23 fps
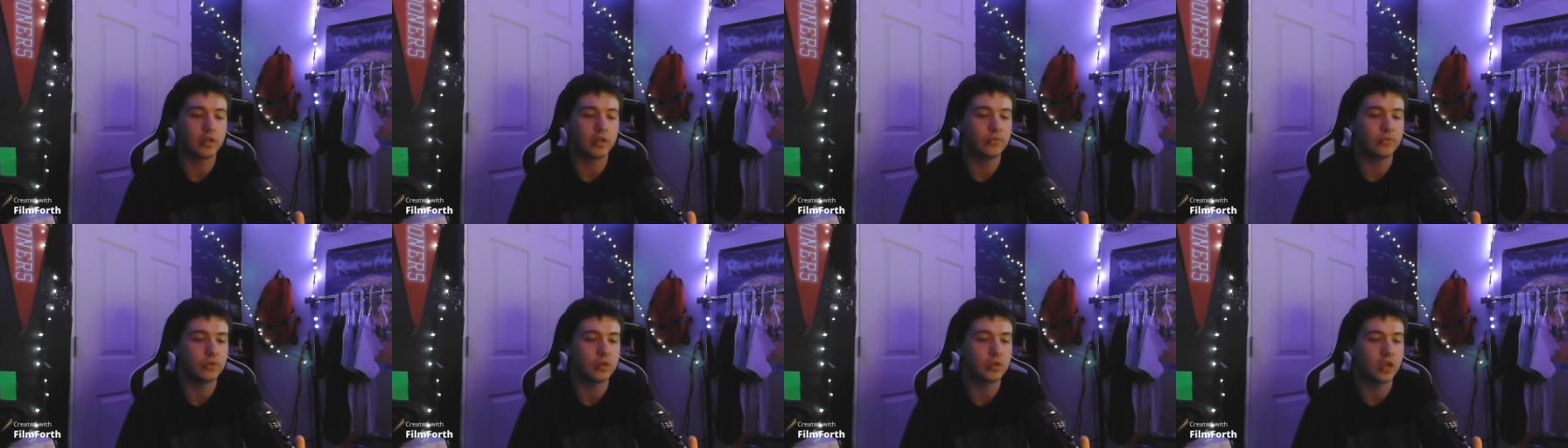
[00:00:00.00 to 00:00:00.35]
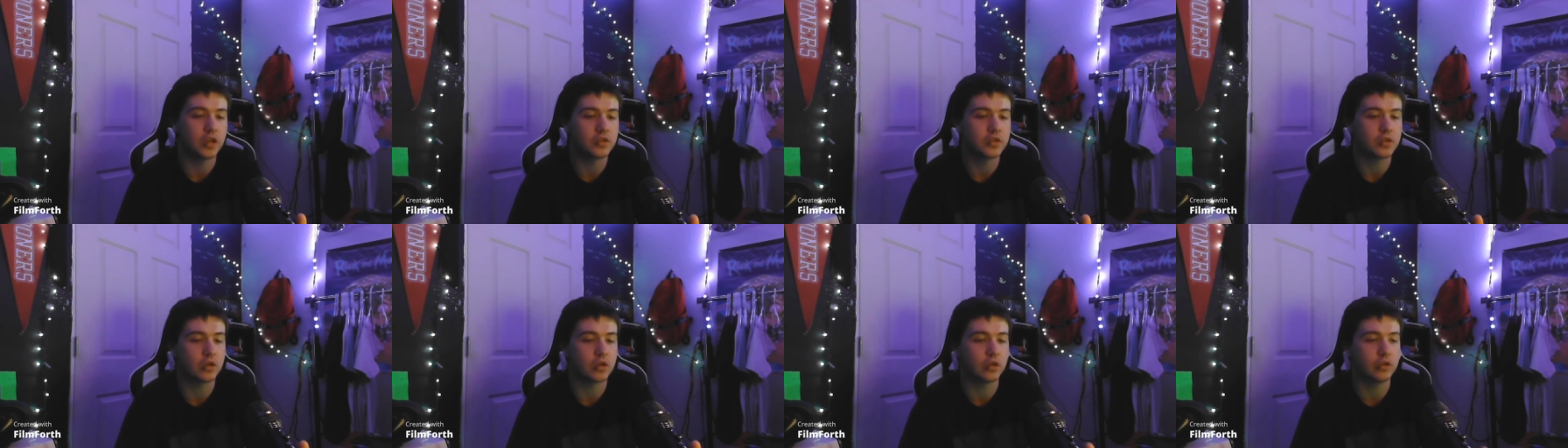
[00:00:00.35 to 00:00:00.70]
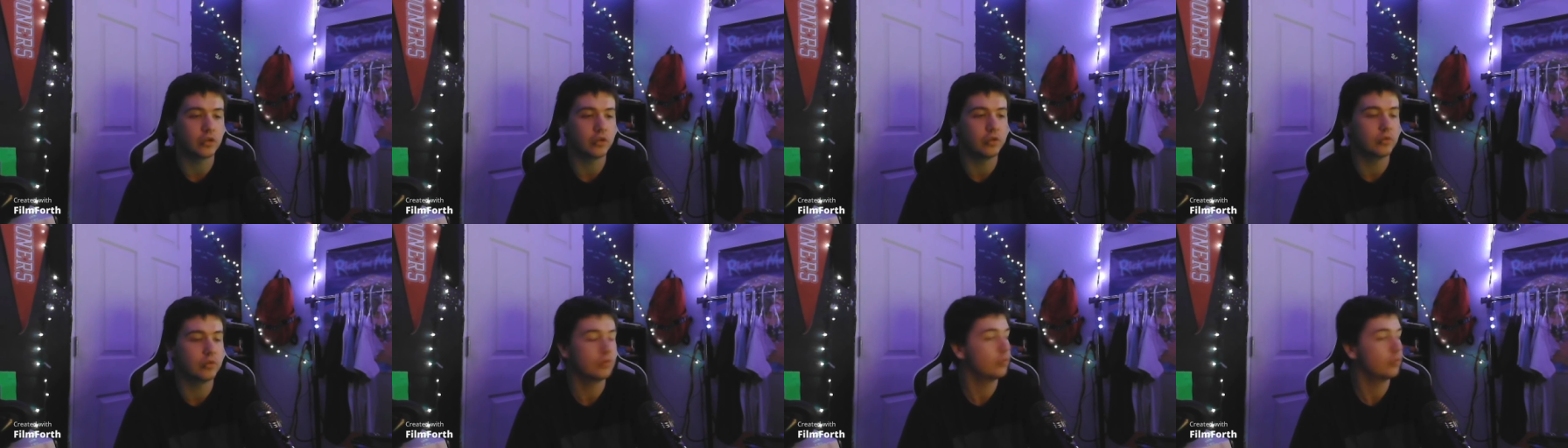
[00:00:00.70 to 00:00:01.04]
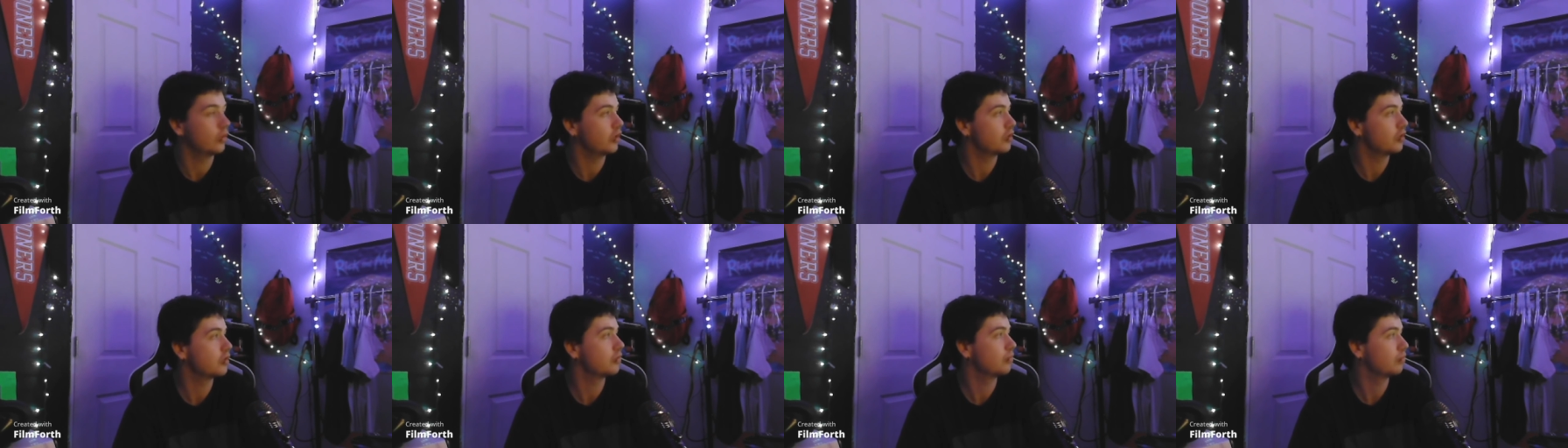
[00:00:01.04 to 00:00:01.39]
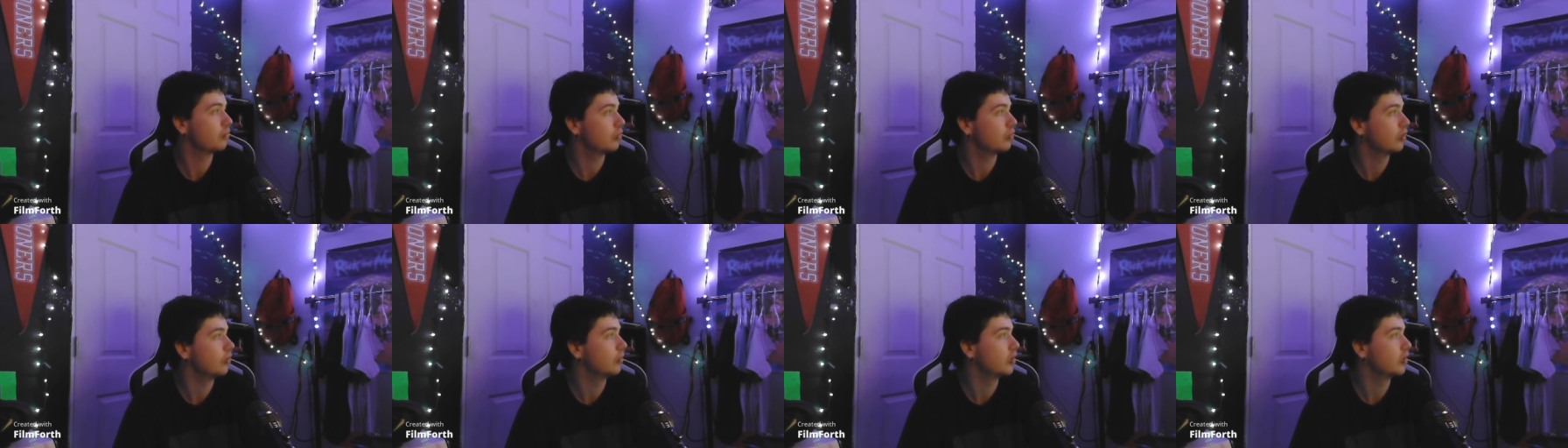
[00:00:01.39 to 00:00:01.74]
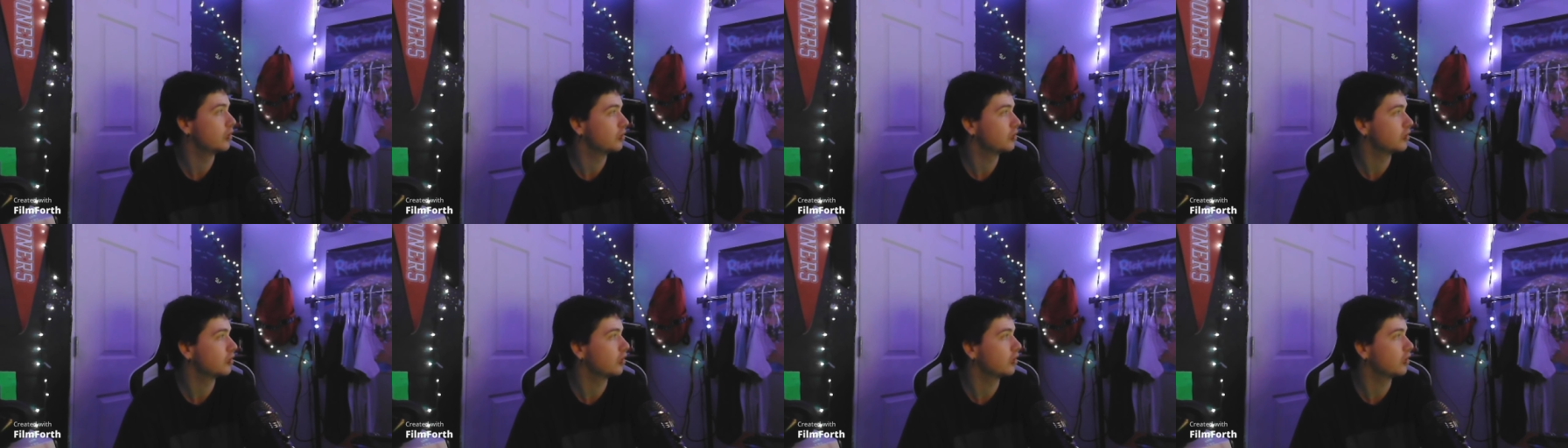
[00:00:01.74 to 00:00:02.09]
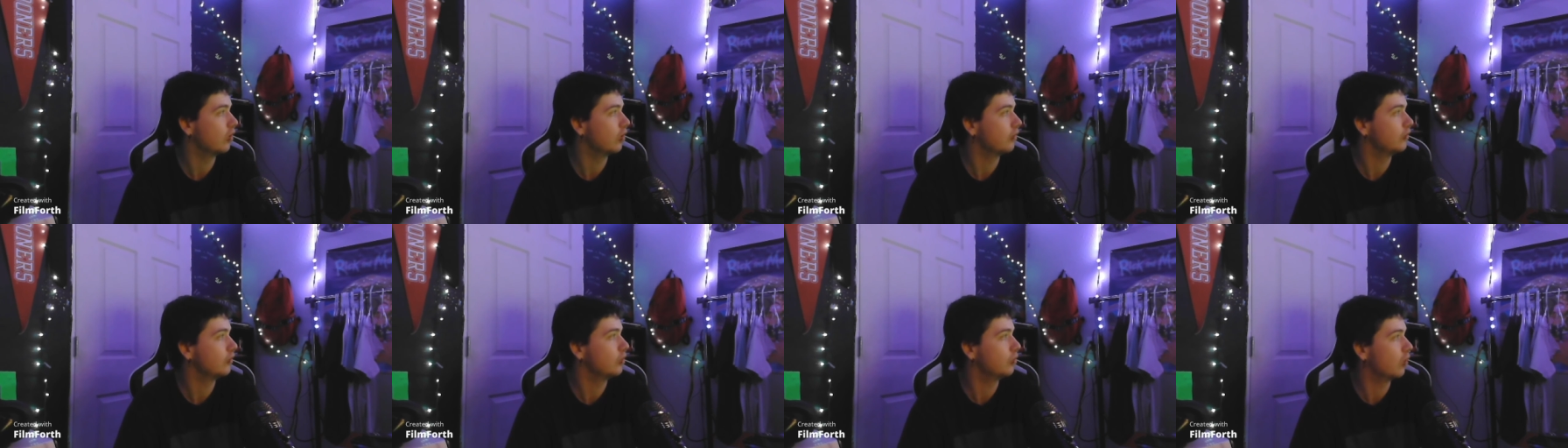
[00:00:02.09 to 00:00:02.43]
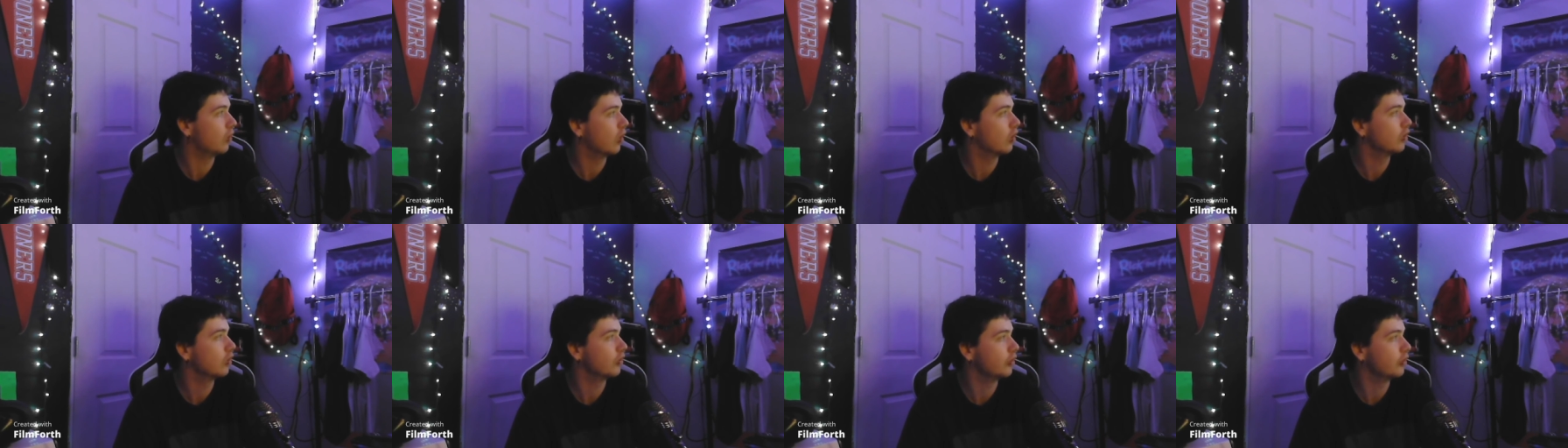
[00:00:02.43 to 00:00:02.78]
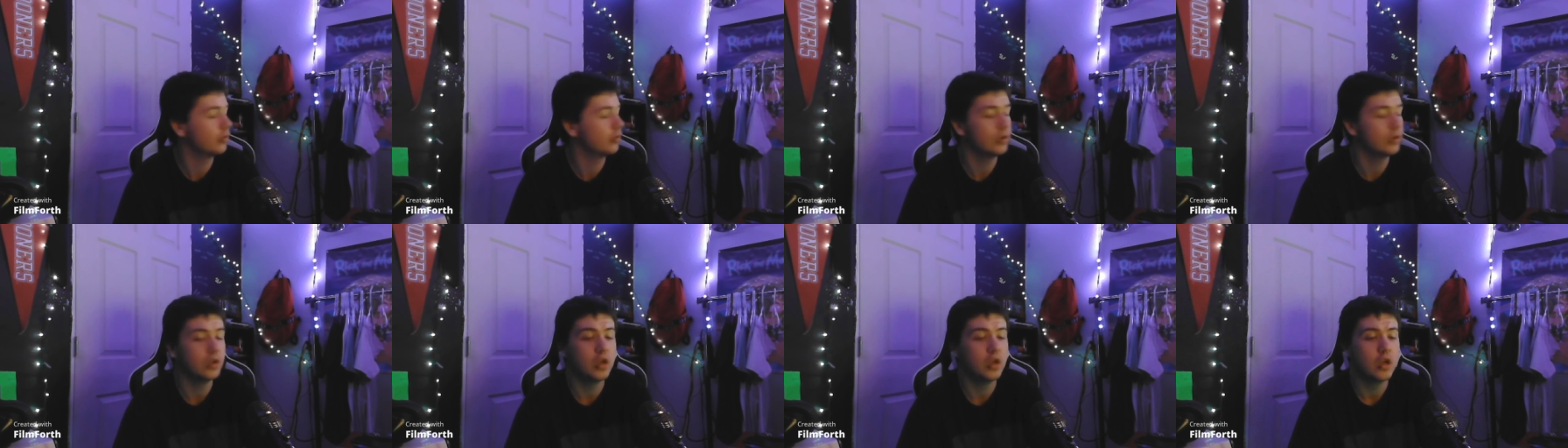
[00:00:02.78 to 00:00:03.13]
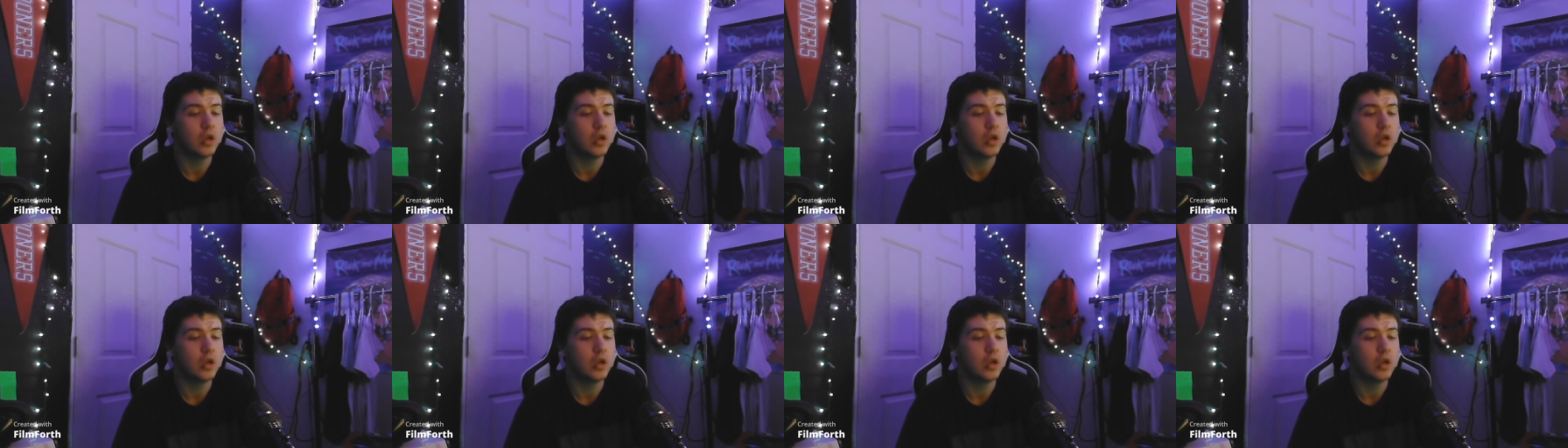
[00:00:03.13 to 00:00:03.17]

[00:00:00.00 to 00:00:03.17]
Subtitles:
If you guys are new, which pretty much all of you are new,